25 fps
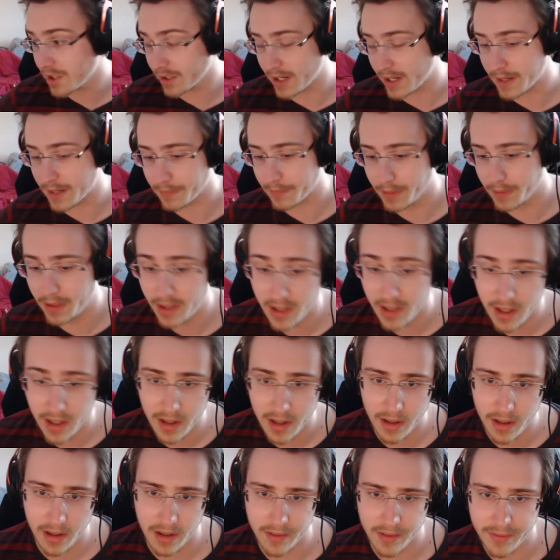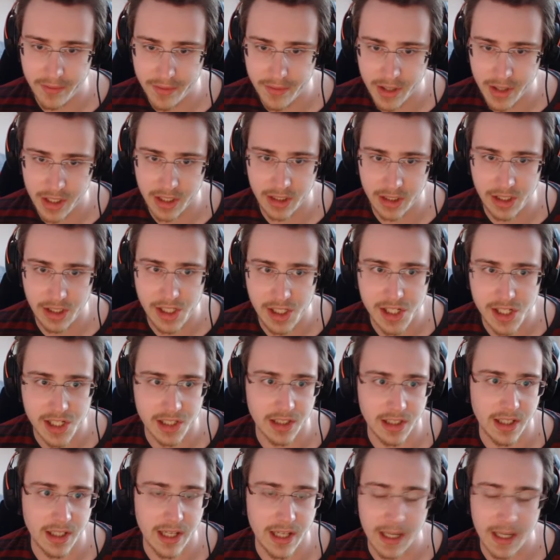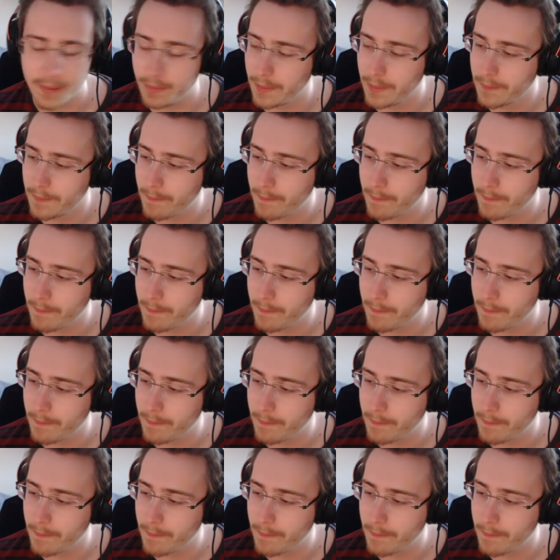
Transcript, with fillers: game. A very decent game.